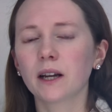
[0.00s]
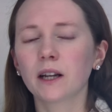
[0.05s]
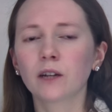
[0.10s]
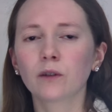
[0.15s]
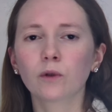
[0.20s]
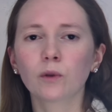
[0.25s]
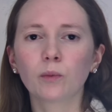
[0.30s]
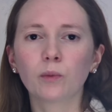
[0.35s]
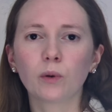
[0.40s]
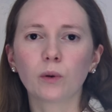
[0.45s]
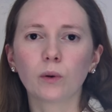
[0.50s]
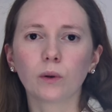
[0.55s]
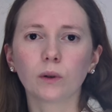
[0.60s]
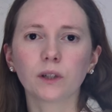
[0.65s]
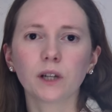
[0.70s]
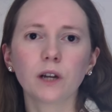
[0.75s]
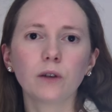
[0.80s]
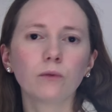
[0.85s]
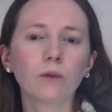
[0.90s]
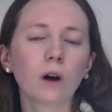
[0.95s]
in a
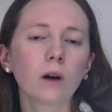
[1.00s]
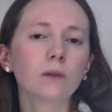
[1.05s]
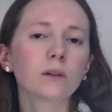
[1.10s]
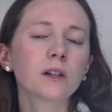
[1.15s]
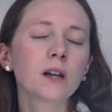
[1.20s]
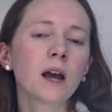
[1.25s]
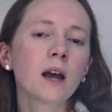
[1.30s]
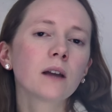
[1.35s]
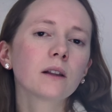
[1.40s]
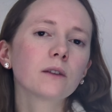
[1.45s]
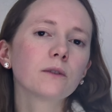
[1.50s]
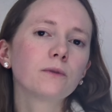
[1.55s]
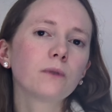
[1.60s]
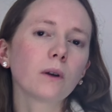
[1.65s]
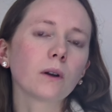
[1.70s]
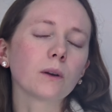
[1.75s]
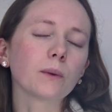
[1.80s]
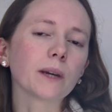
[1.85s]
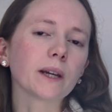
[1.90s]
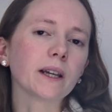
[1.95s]
report he wrote the
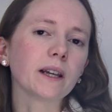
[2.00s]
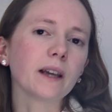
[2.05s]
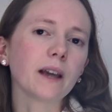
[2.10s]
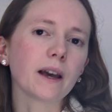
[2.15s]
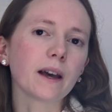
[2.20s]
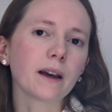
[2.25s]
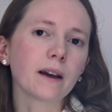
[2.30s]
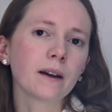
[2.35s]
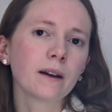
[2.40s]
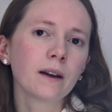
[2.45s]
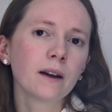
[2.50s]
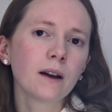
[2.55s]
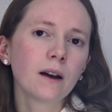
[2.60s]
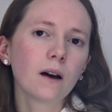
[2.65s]
following year,